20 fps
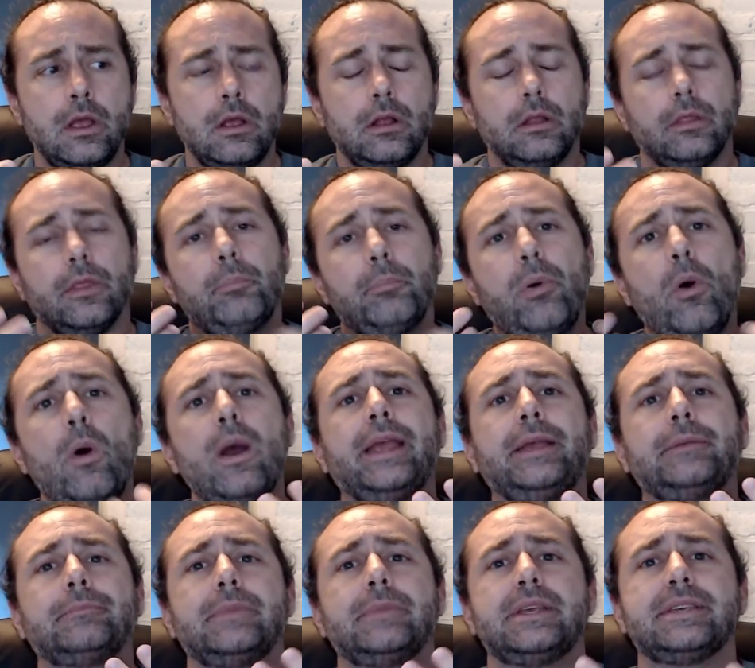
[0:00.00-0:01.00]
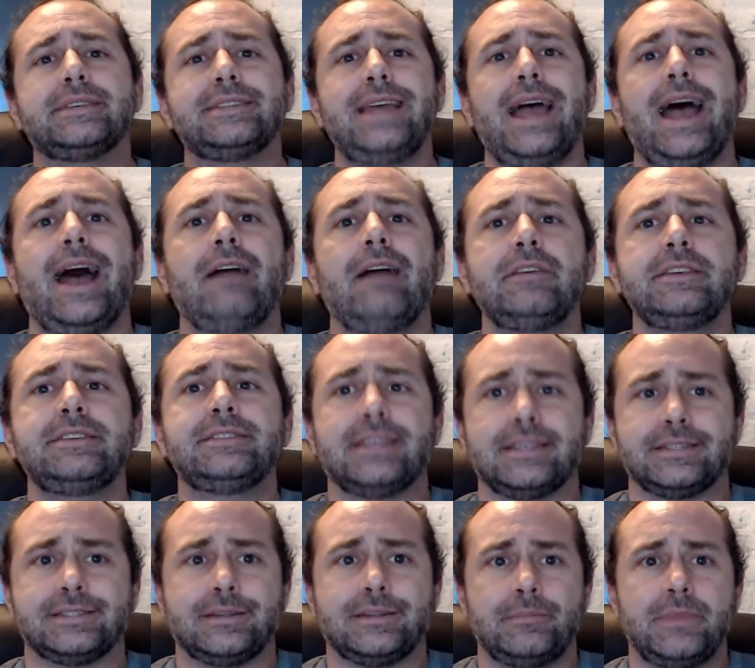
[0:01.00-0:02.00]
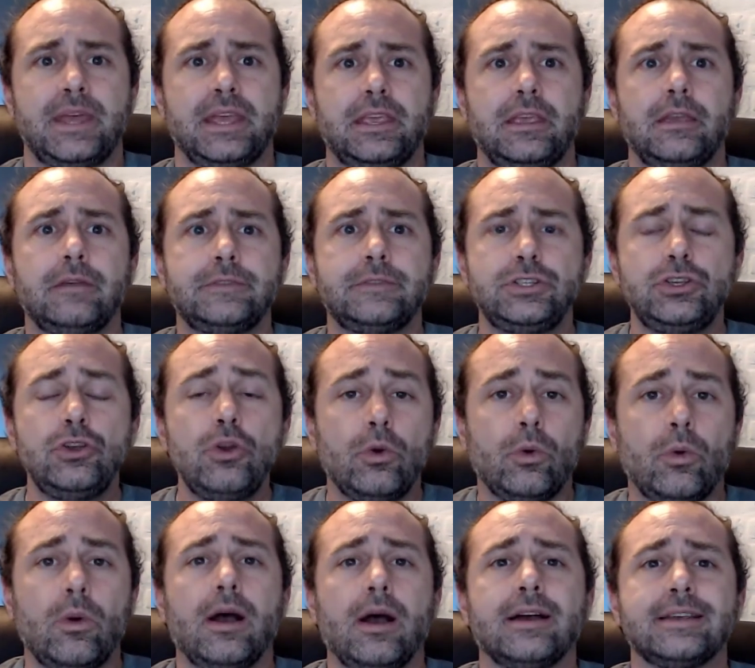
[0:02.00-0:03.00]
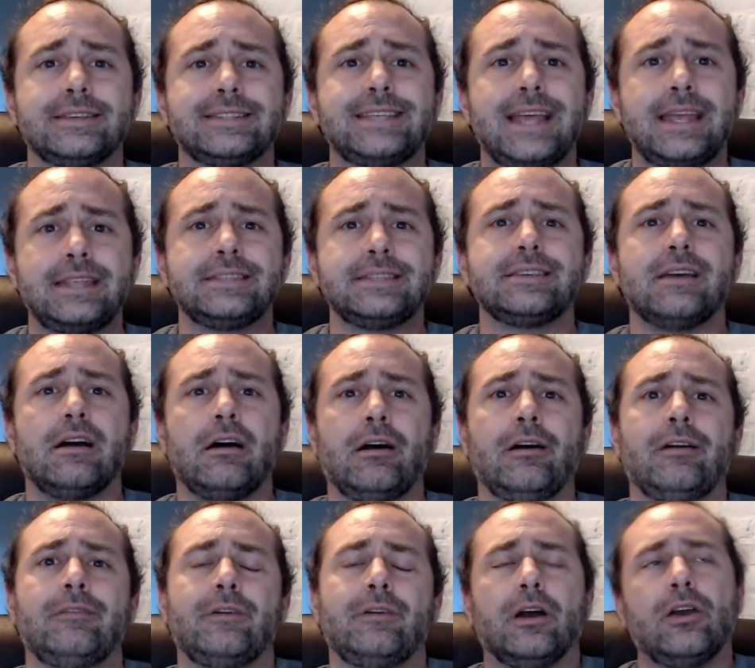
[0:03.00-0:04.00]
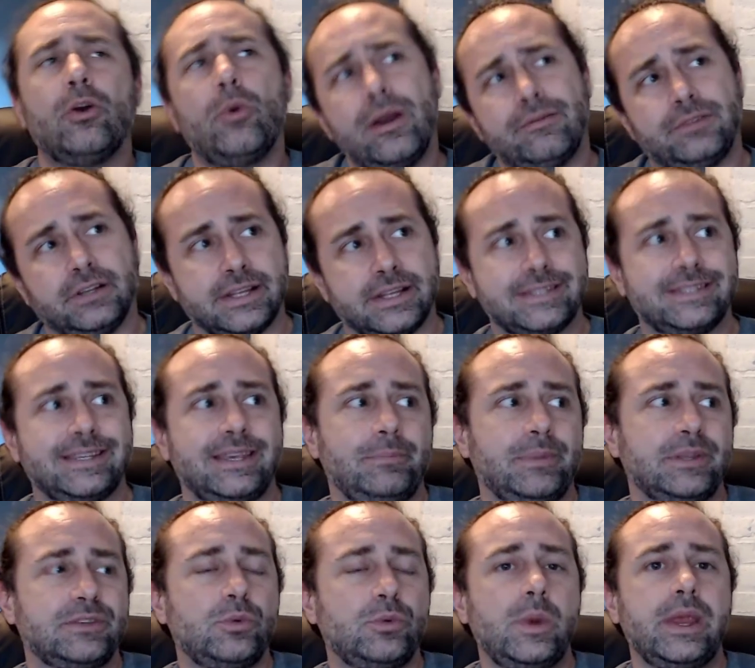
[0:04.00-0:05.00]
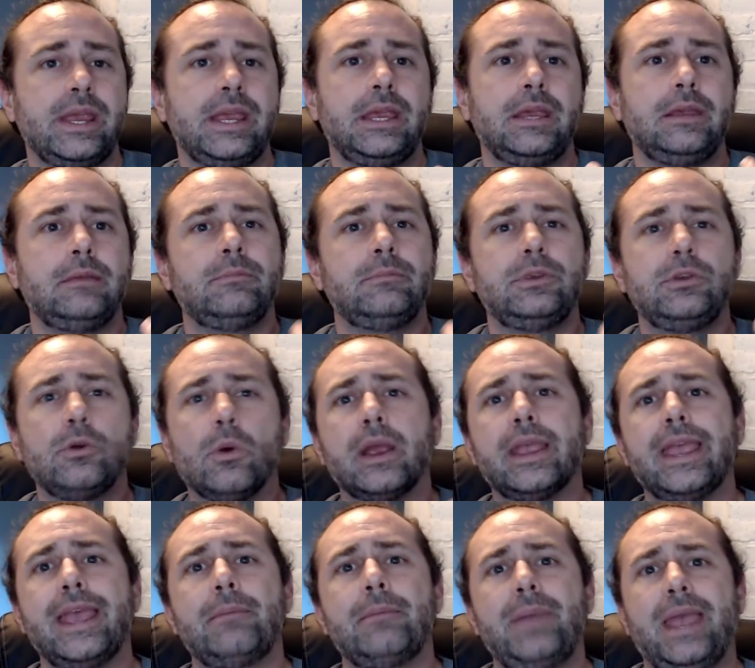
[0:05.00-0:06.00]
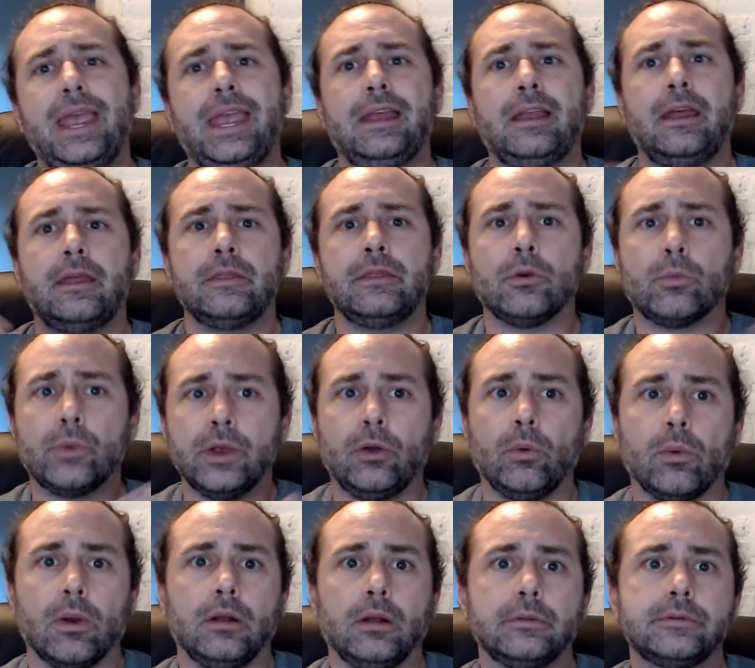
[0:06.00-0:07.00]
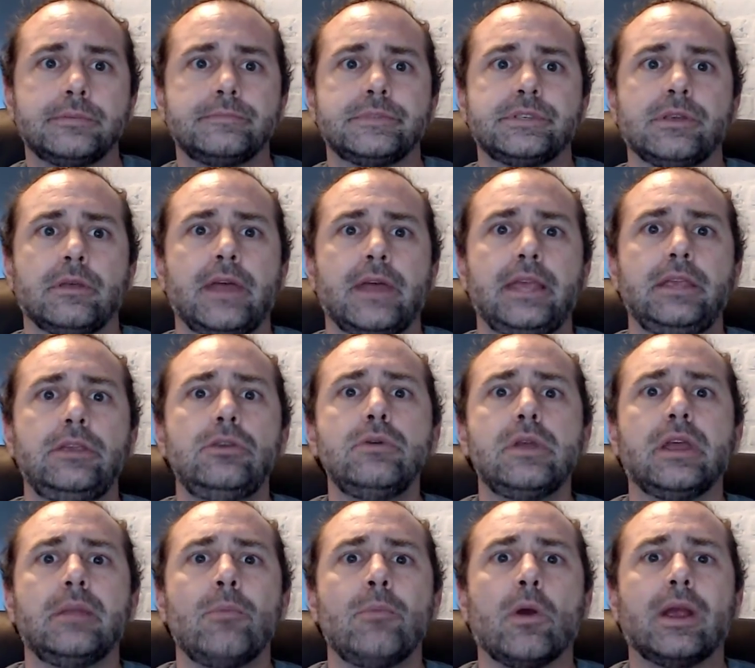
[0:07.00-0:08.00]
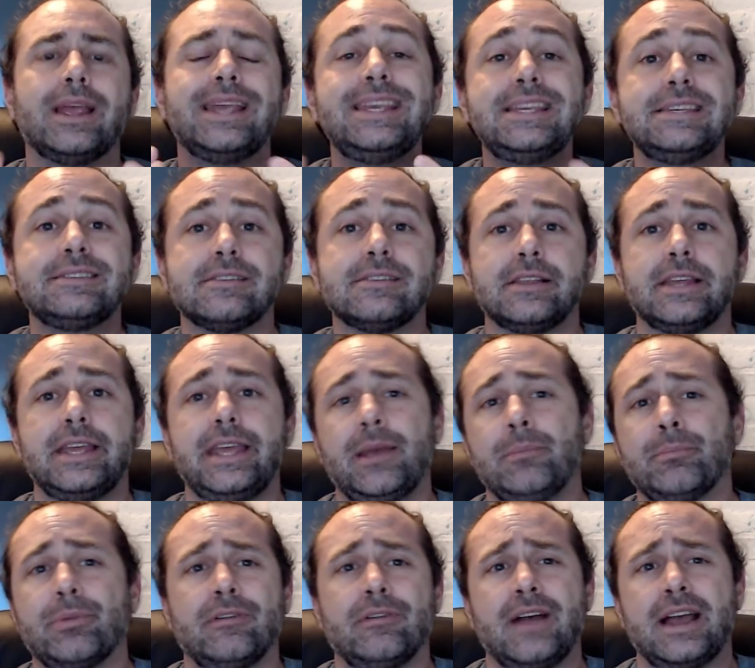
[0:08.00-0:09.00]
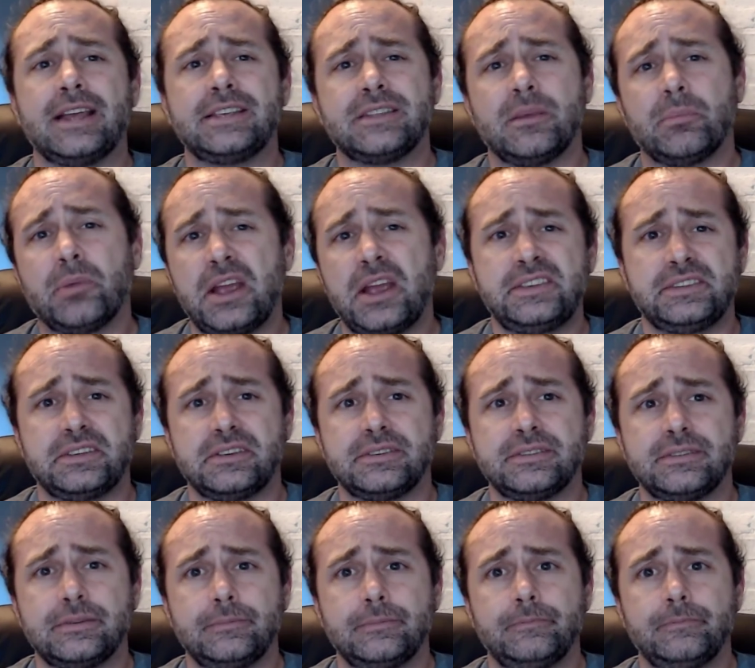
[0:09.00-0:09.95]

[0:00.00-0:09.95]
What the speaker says: The point is to have a system that gives you a sense of equivalency between your campaign and the real world, so that you can more easily improvise the prices.